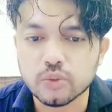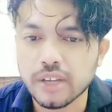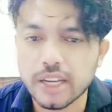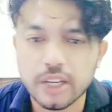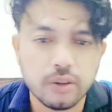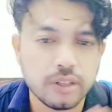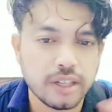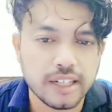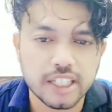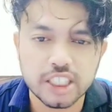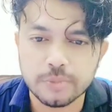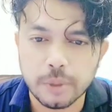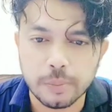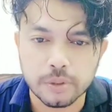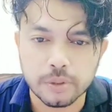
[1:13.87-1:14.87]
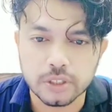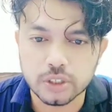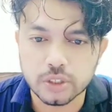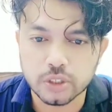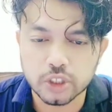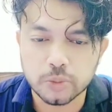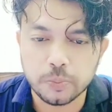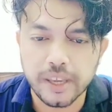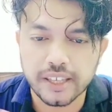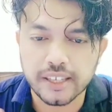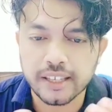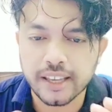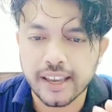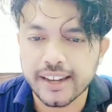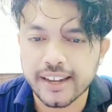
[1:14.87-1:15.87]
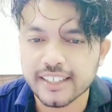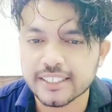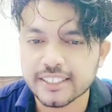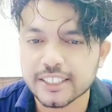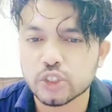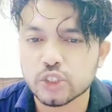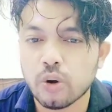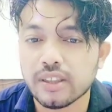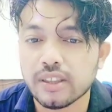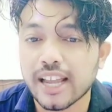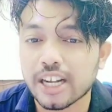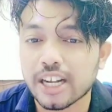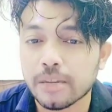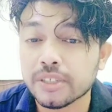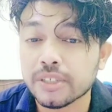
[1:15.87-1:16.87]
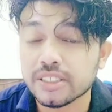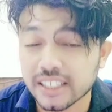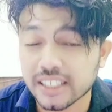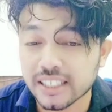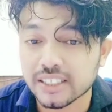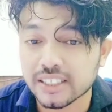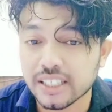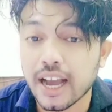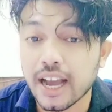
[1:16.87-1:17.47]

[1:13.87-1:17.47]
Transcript: We are not English people. So speaking English is not that much easy